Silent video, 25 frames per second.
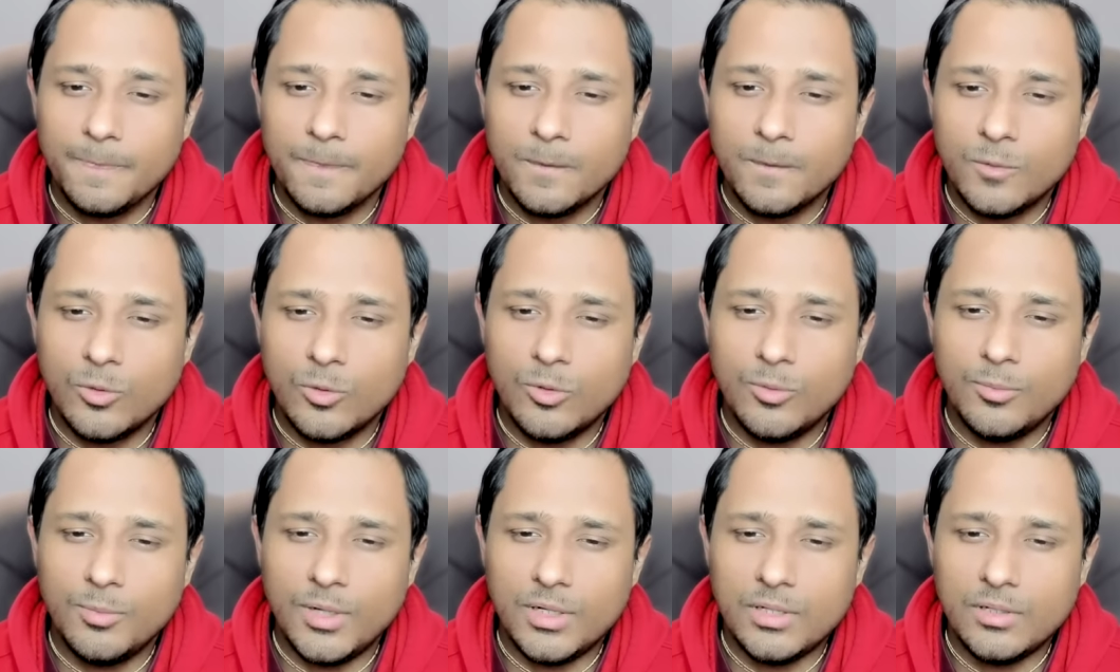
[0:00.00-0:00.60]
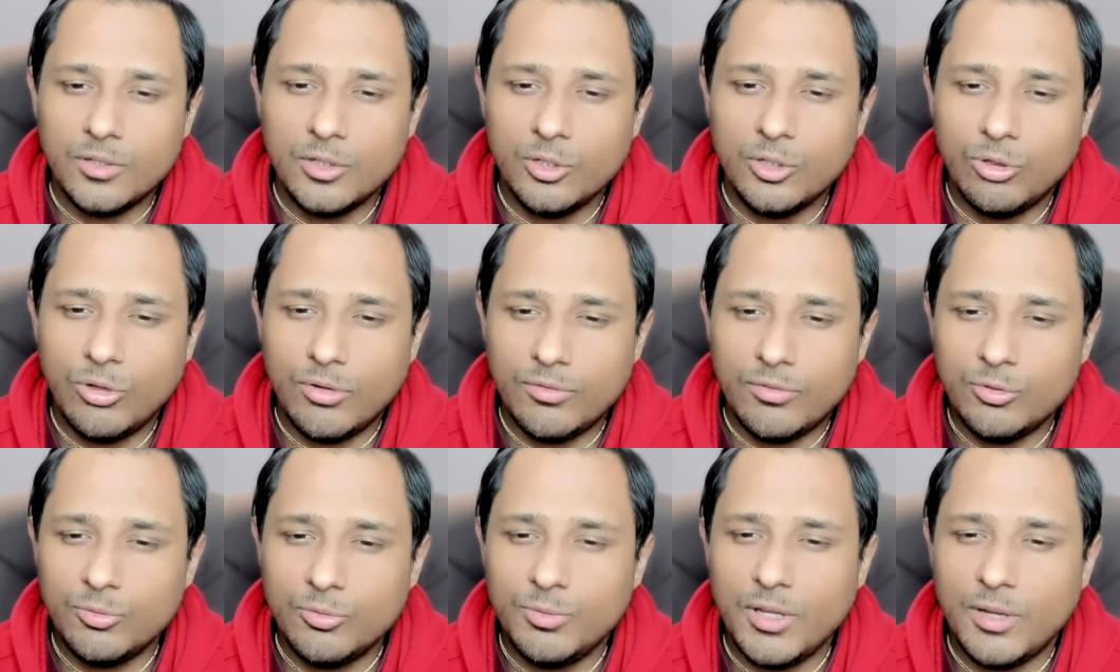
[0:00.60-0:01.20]
So, but you
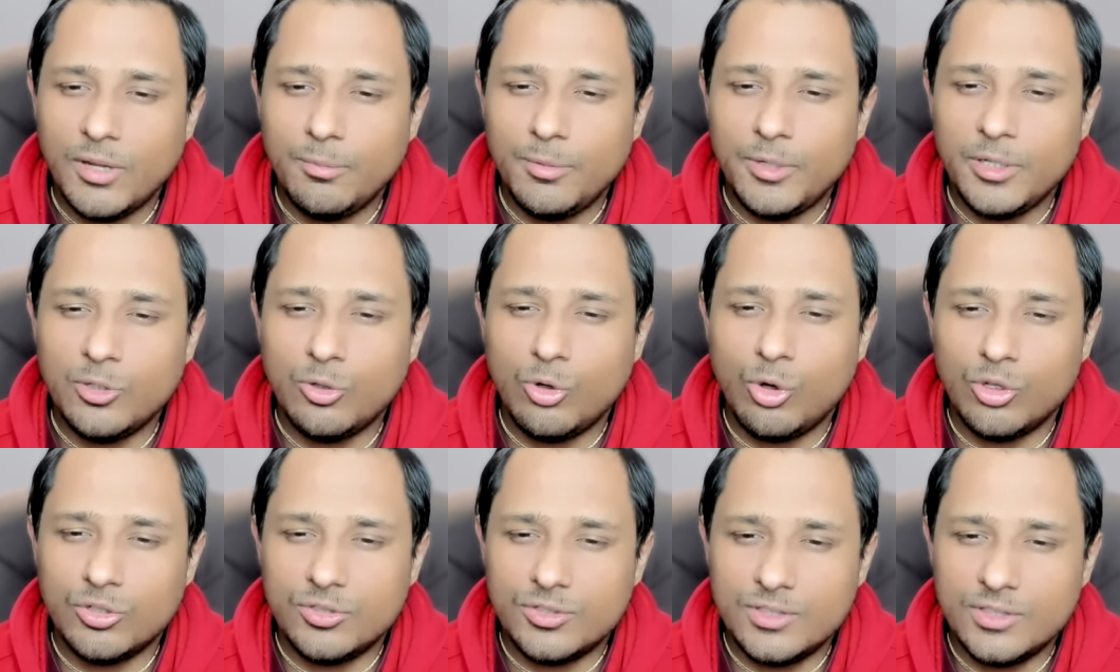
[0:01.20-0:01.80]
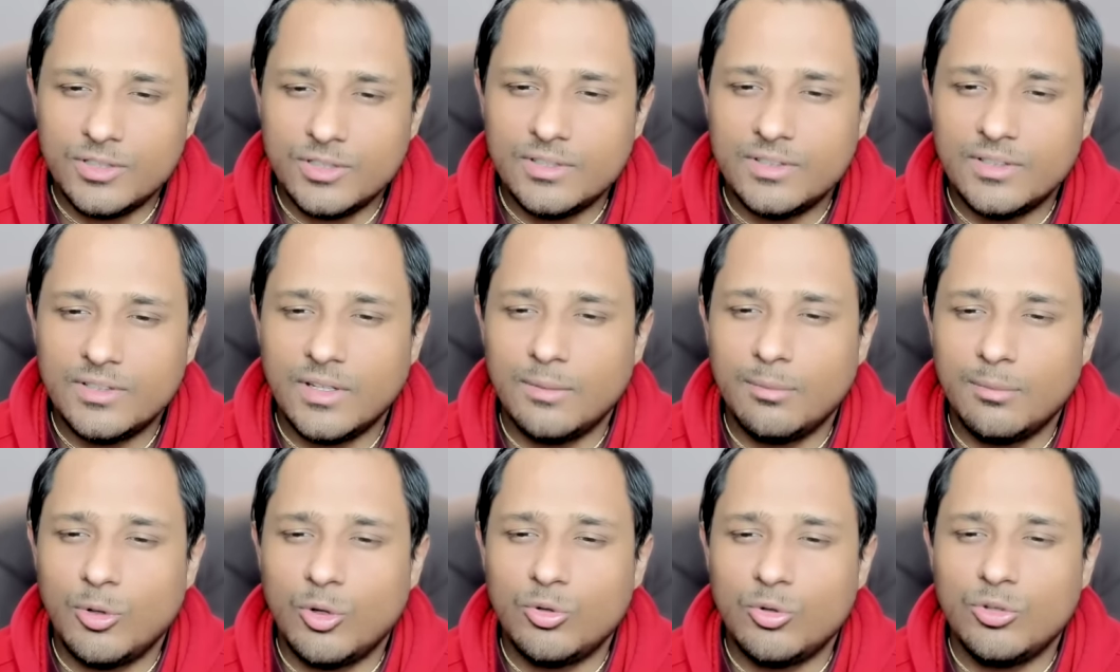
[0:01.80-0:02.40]
have to be a bit cautious
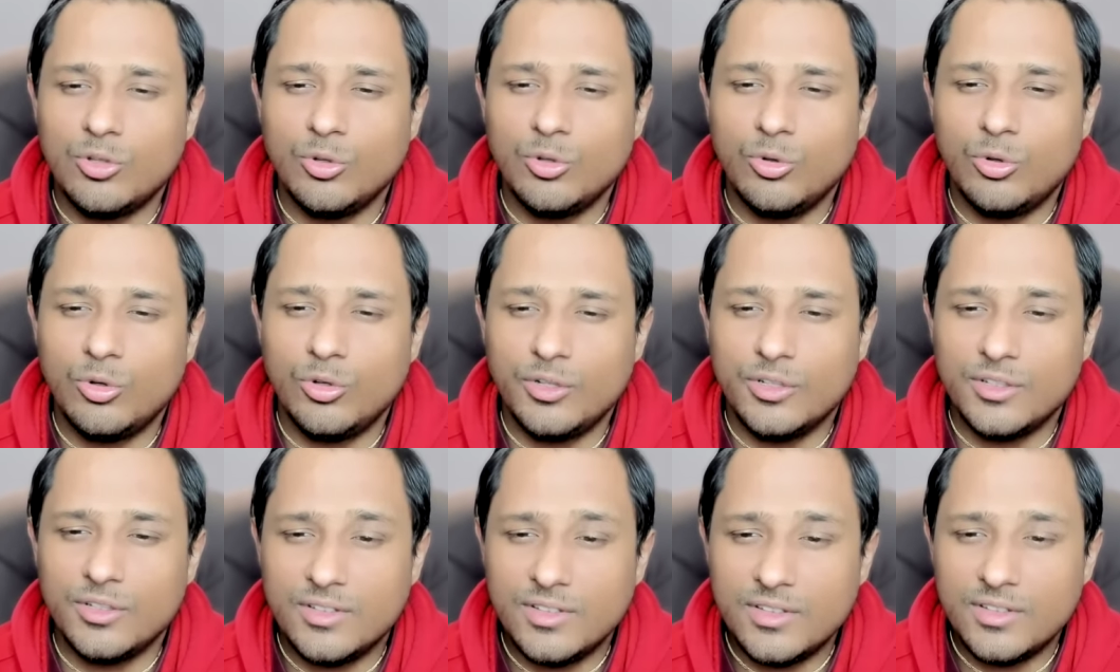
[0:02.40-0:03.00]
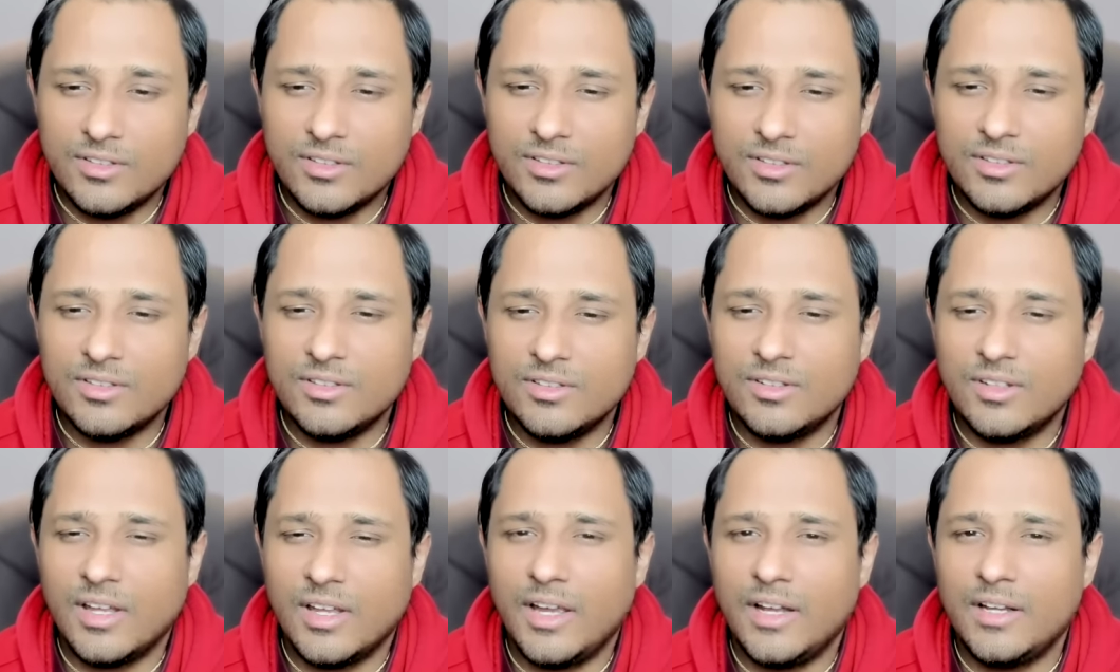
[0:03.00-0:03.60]
about your
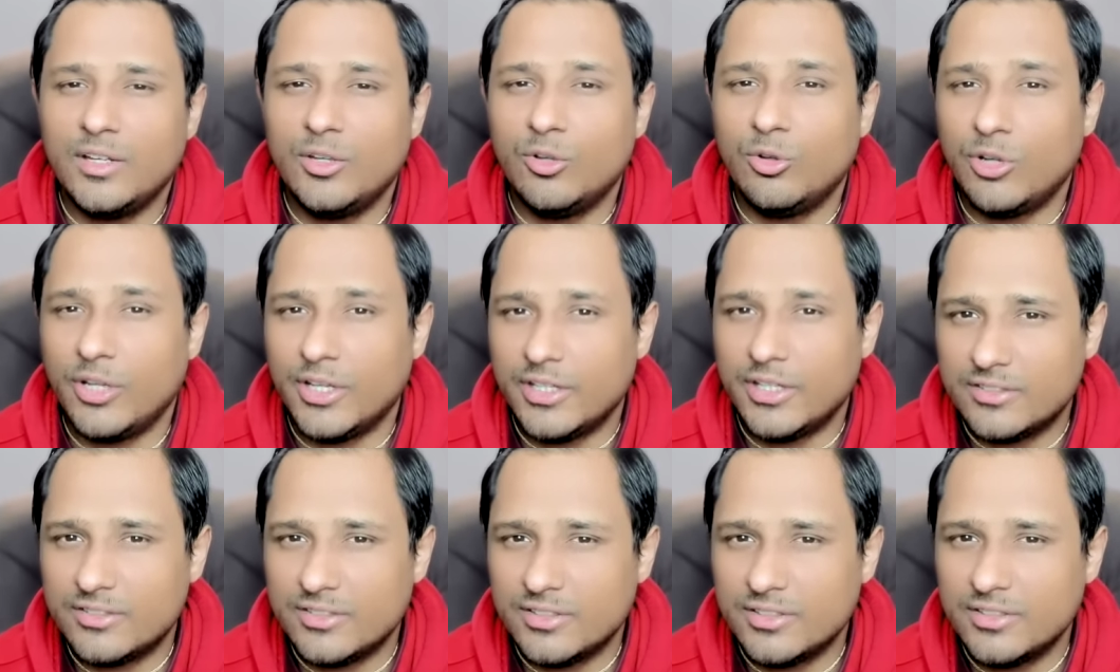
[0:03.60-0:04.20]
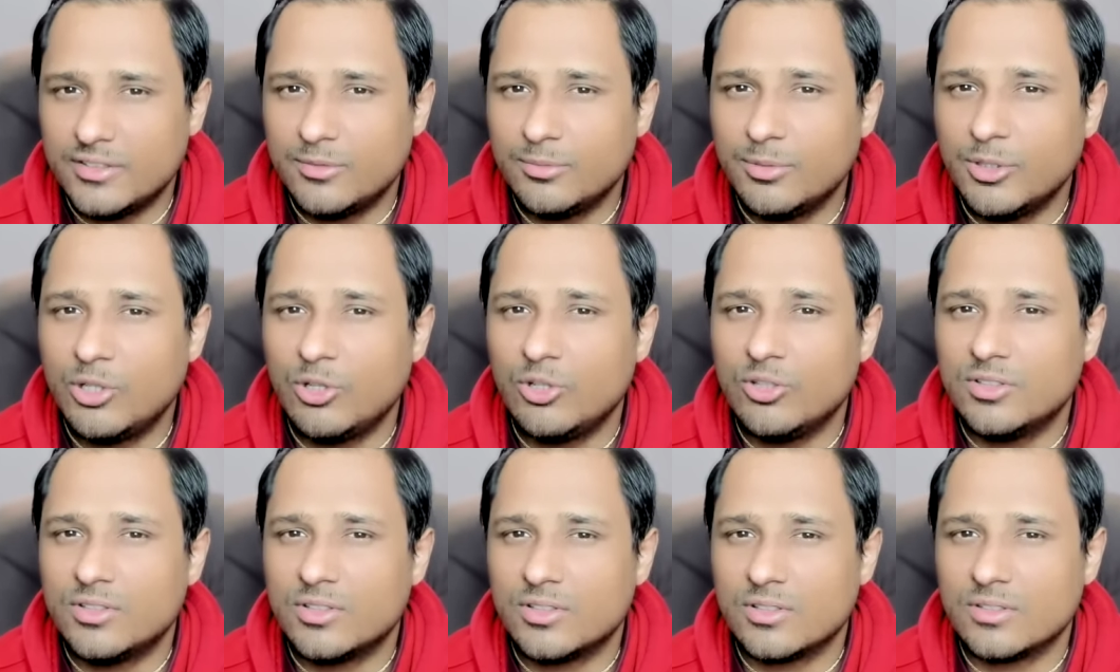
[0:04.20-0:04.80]
decisions and your actions
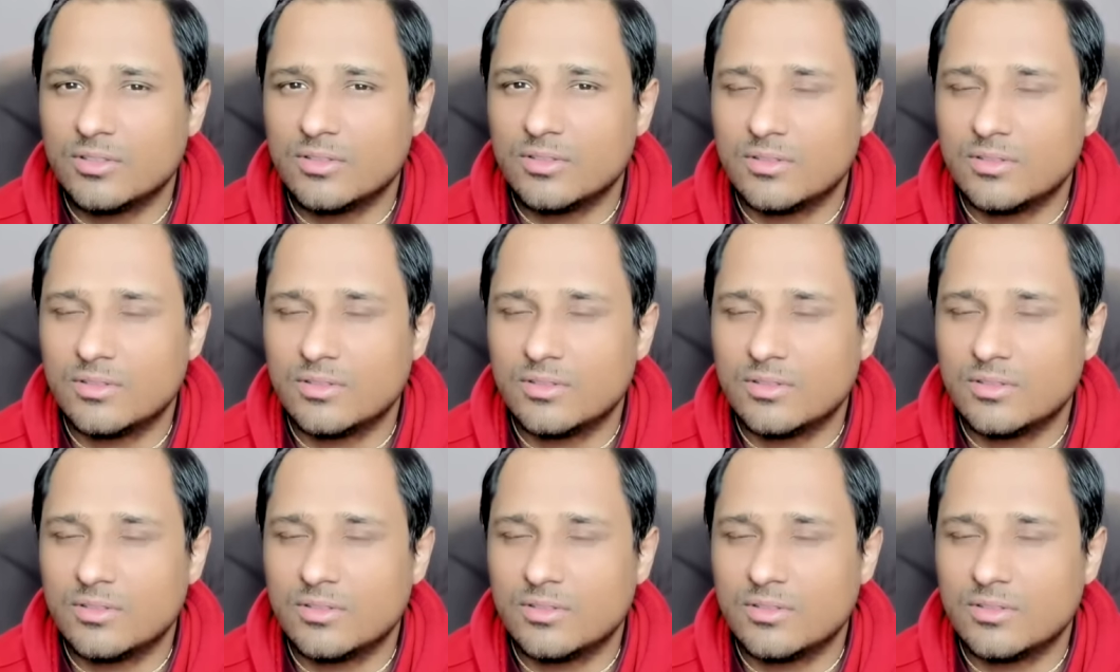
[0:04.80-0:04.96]
because